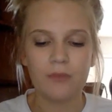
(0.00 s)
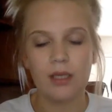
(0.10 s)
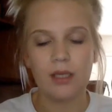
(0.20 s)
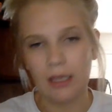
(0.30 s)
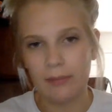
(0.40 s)

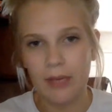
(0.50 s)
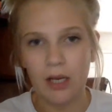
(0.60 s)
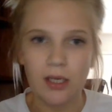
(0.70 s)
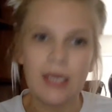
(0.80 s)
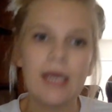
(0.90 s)
And I pick
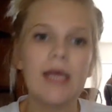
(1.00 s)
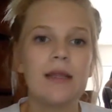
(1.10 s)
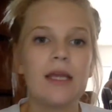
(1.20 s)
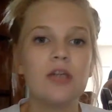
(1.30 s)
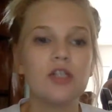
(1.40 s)
on a kid,
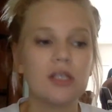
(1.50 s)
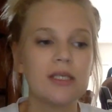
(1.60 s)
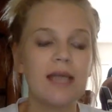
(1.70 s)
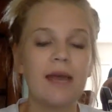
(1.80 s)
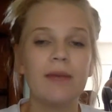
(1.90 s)
and they usually
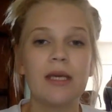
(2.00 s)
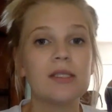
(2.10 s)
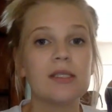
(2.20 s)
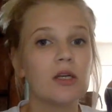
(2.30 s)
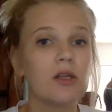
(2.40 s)
say because
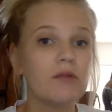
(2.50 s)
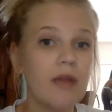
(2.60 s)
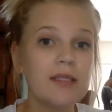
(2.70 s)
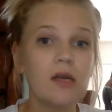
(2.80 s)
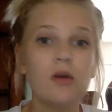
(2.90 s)
they're in the
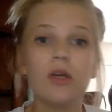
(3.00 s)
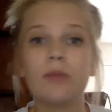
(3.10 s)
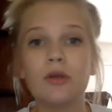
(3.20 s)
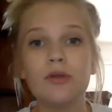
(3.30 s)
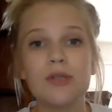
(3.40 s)
red zone or
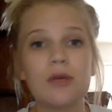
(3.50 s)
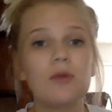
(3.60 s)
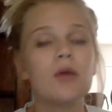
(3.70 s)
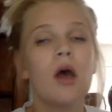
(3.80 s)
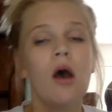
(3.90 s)
blue zone